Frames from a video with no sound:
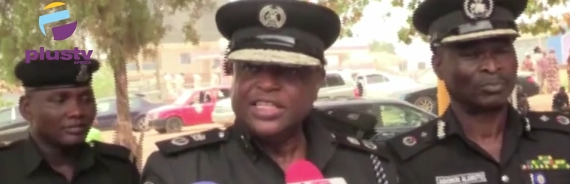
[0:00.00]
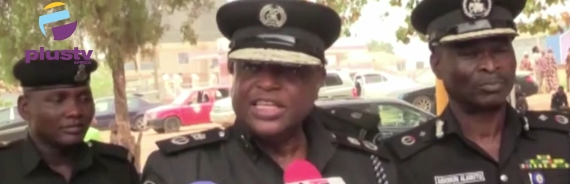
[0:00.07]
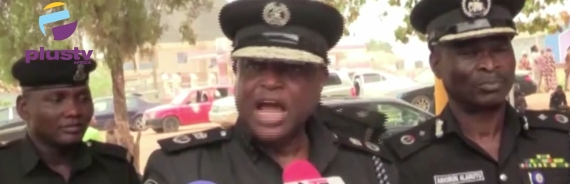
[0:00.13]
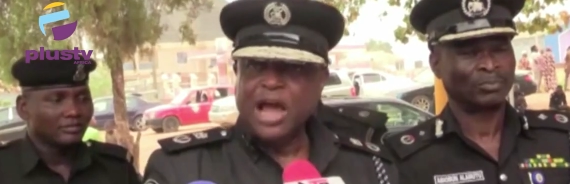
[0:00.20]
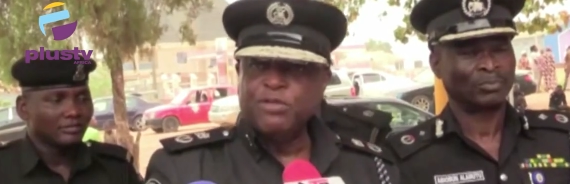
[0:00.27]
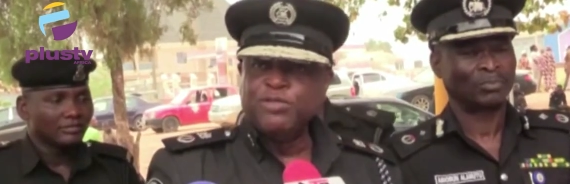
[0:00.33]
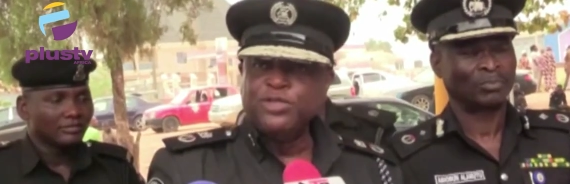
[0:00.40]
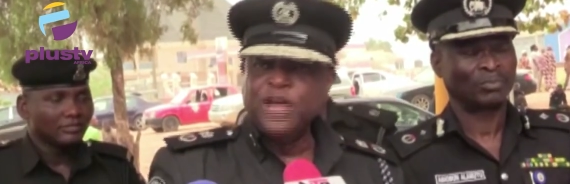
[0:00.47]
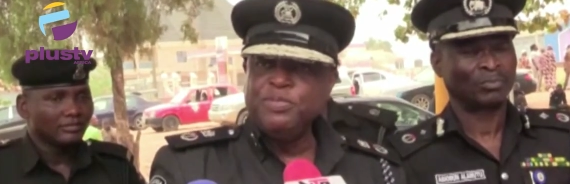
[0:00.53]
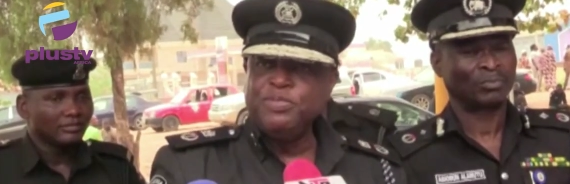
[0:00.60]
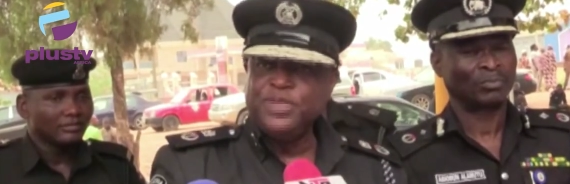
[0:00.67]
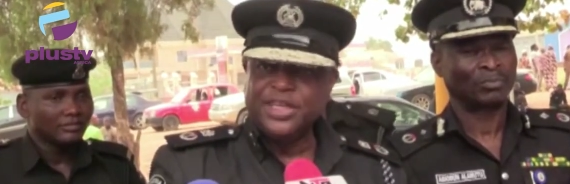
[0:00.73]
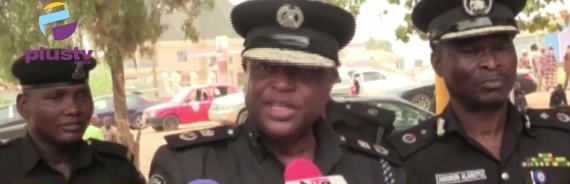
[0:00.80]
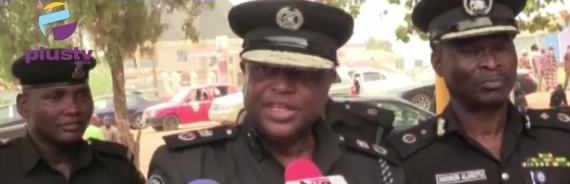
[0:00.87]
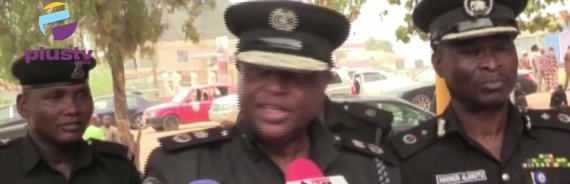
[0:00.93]
Speaker 1: There will
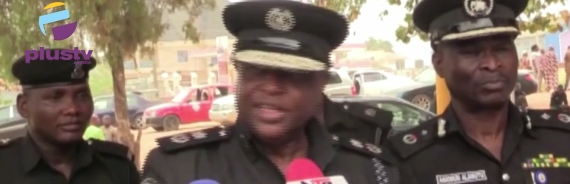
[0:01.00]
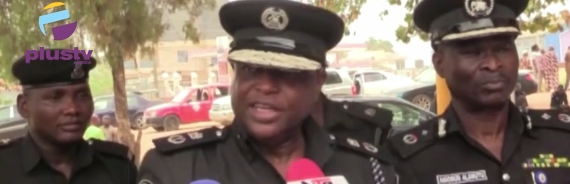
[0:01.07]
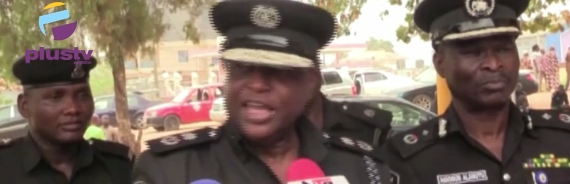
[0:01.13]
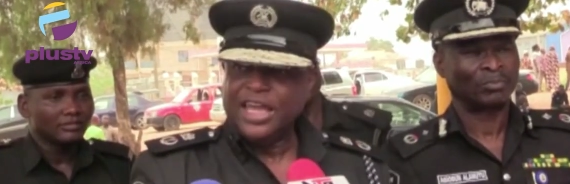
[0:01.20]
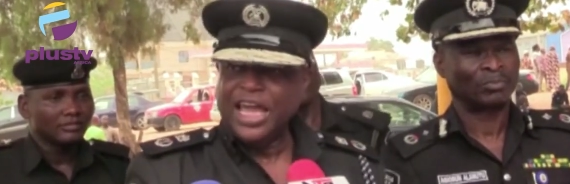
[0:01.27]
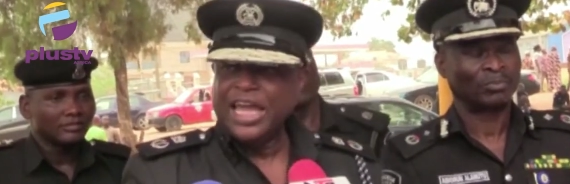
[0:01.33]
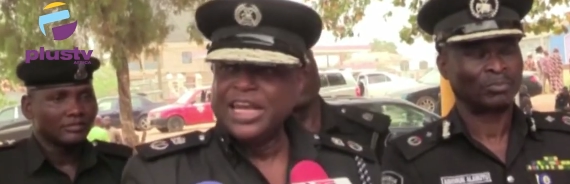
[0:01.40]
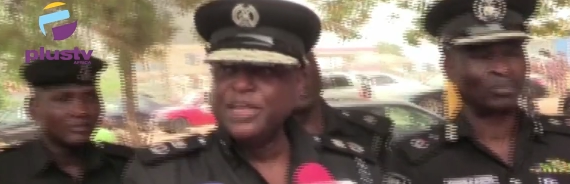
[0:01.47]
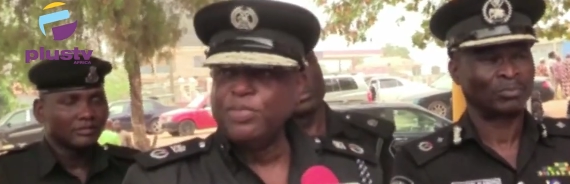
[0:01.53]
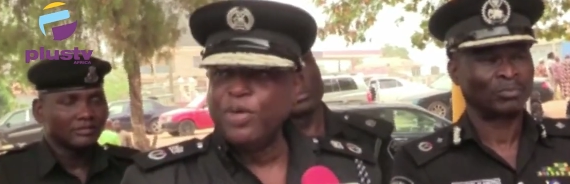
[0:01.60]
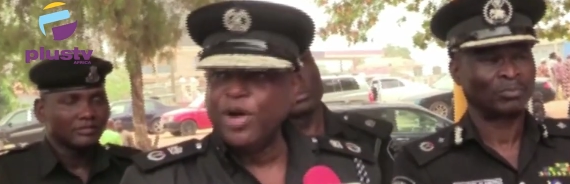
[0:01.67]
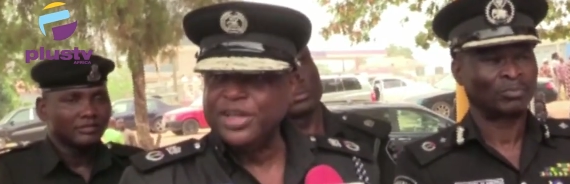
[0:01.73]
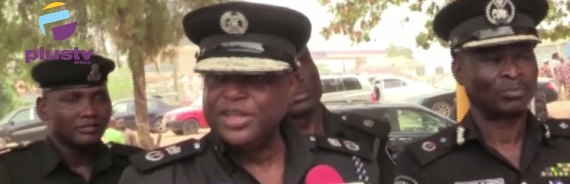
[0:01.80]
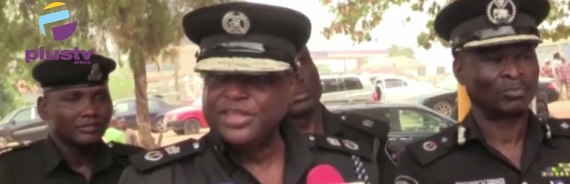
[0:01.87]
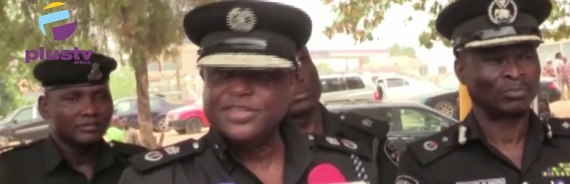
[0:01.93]
not be any
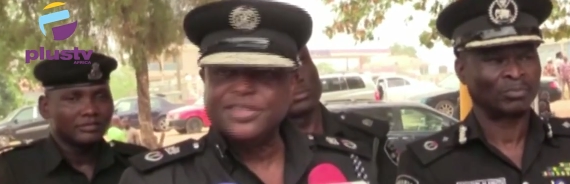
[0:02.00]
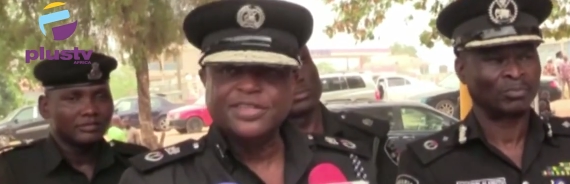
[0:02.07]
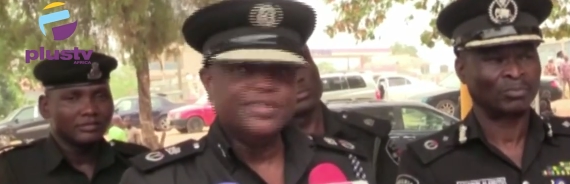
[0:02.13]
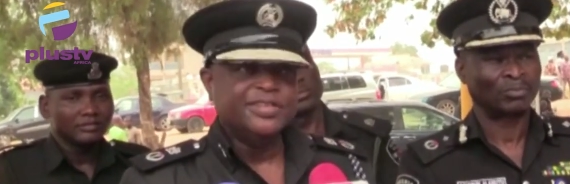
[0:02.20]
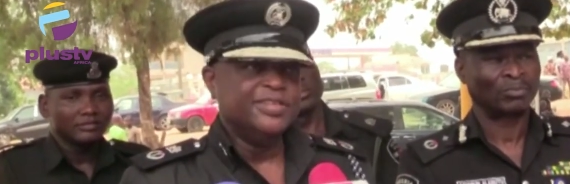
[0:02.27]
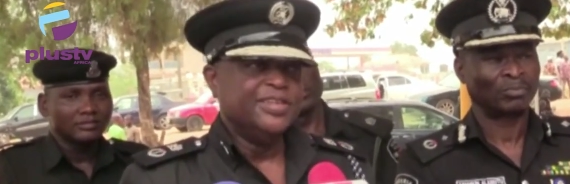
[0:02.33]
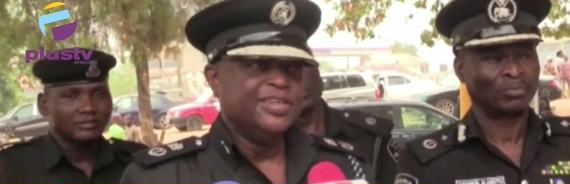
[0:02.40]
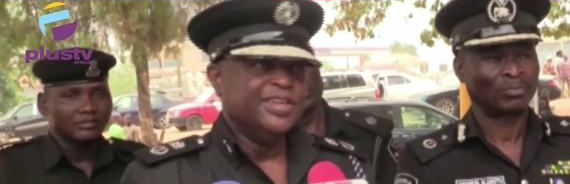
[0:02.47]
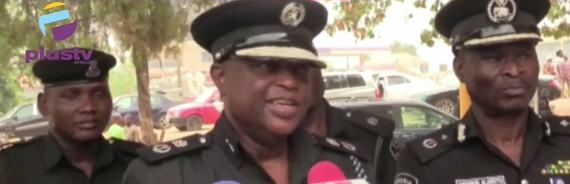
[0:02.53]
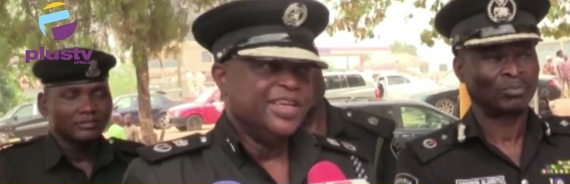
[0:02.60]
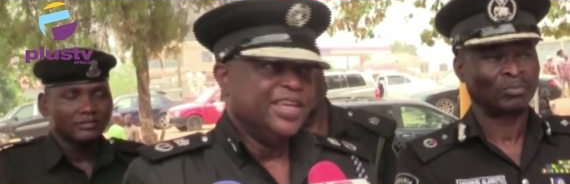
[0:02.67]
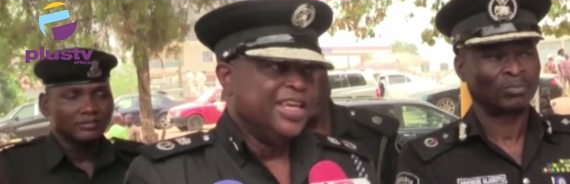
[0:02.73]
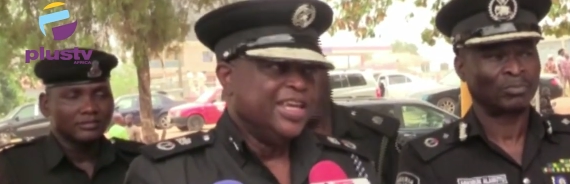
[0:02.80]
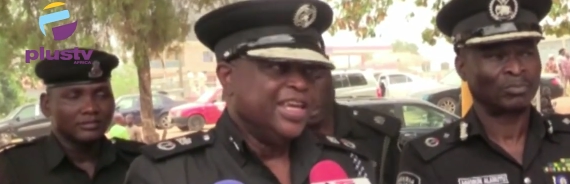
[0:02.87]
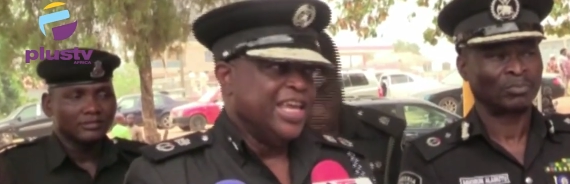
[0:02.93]
point
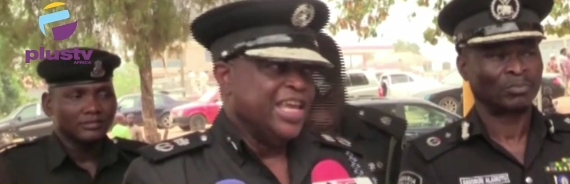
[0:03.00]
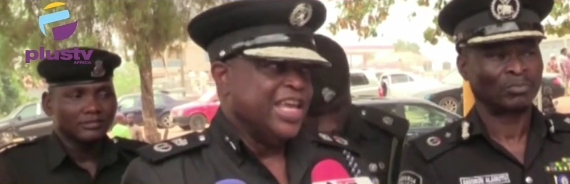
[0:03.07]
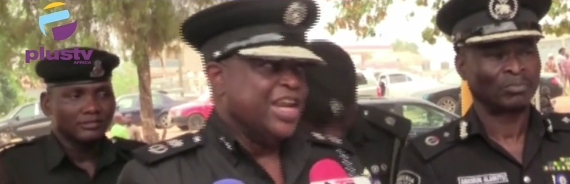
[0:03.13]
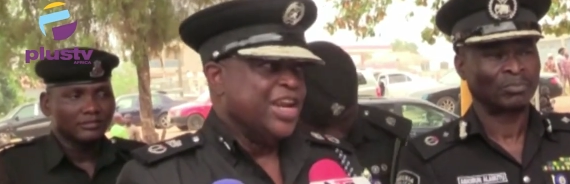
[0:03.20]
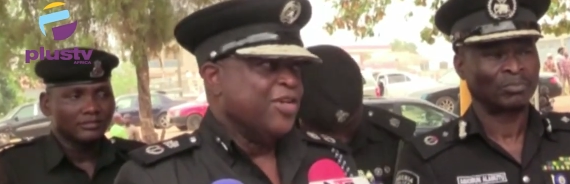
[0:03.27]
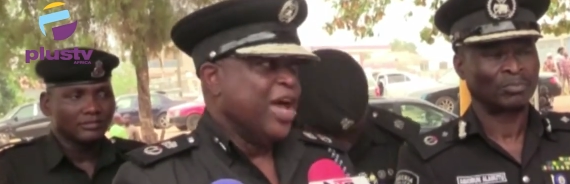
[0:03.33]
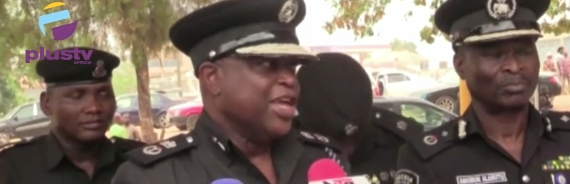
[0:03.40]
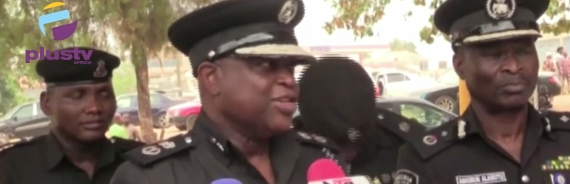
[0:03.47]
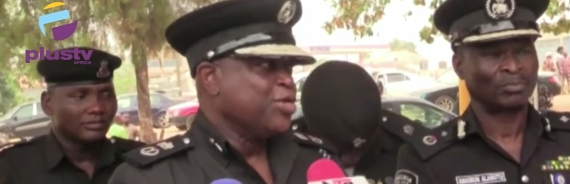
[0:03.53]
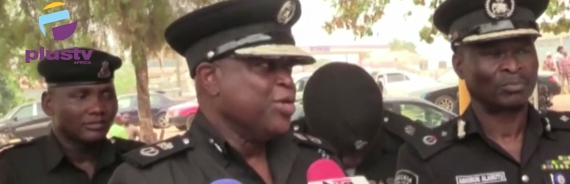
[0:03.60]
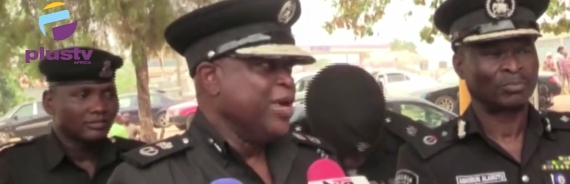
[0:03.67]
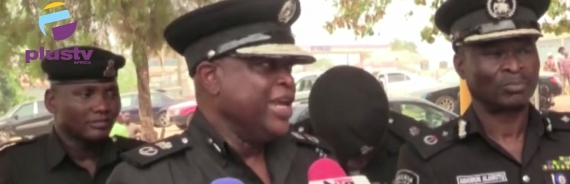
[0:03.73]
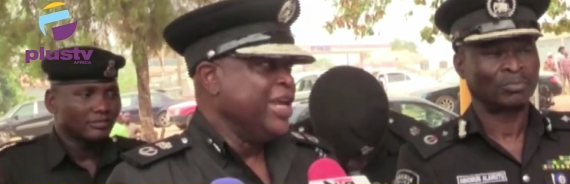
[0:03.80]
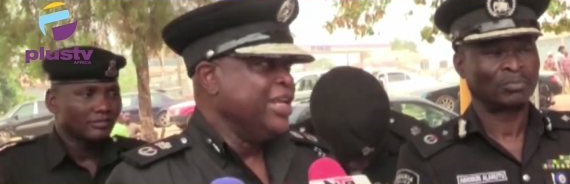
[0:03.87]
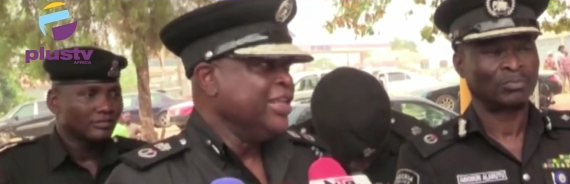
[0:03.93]
in
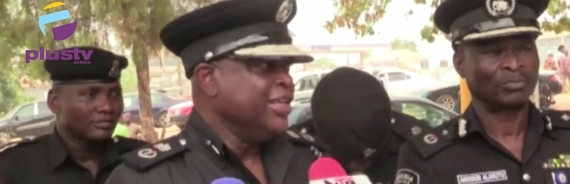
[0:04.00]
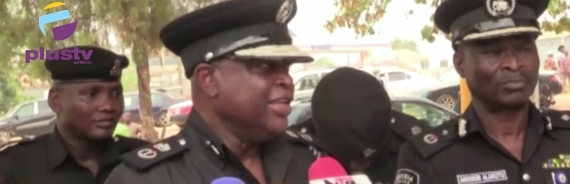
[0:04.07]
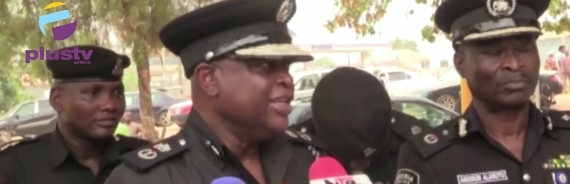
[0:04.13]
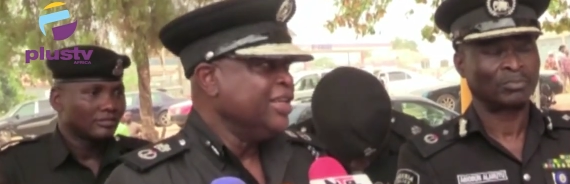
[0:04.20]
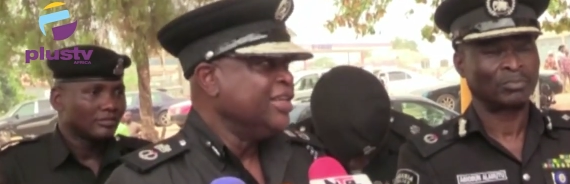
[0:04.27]
rescuing